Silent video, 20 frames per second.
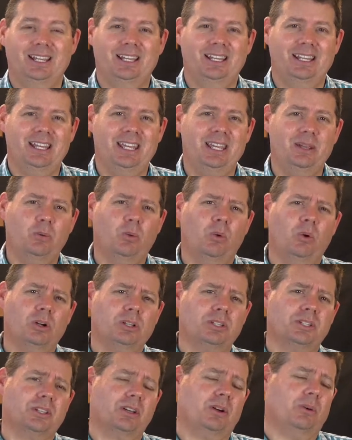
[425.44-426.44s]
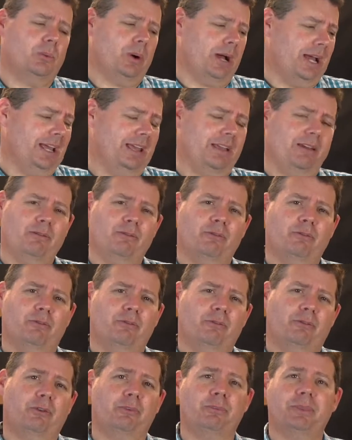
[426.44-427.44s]
He walks away
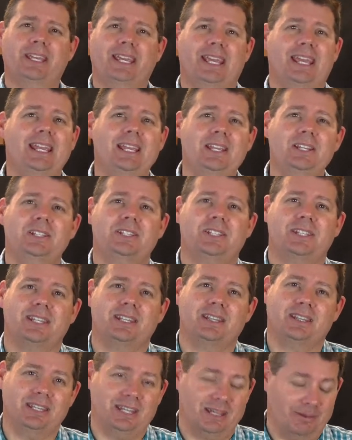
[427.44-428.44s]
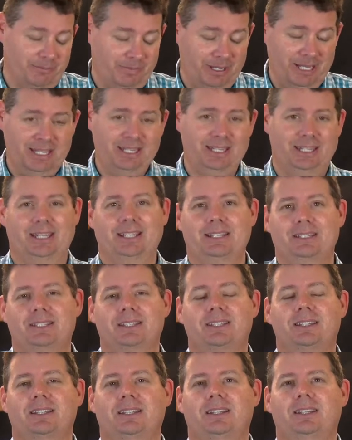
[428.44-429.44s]
from the easy, the
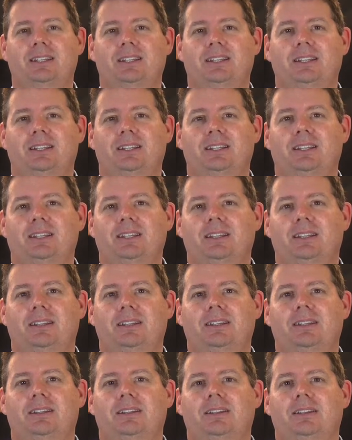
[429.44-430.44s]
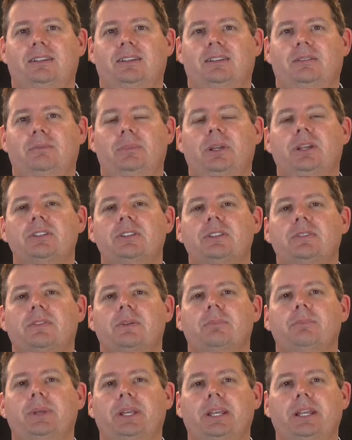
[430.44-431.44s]
immediate, because of
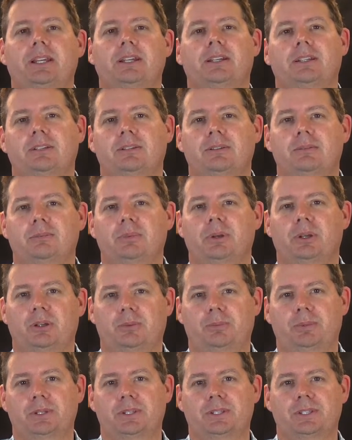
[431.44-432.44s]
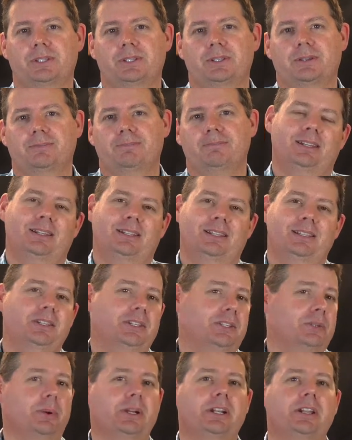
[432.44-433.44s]
a bigger purpose. This
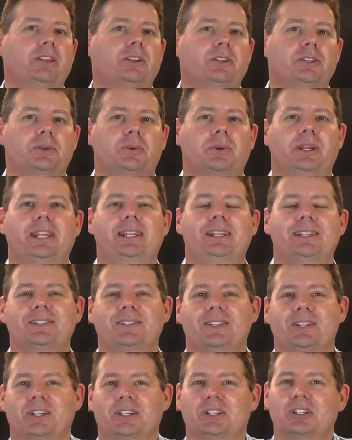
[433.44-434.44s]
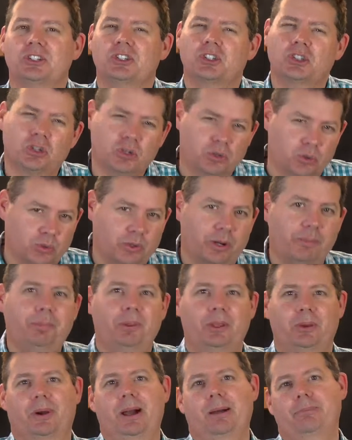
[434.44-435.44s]
is one of those readings that can
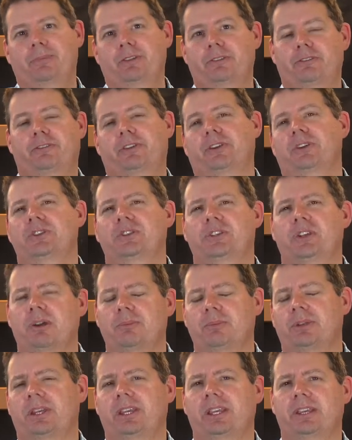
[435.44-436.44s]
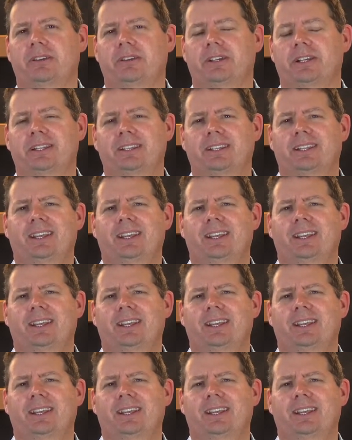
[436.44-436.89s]
trip you up the first time you hear it.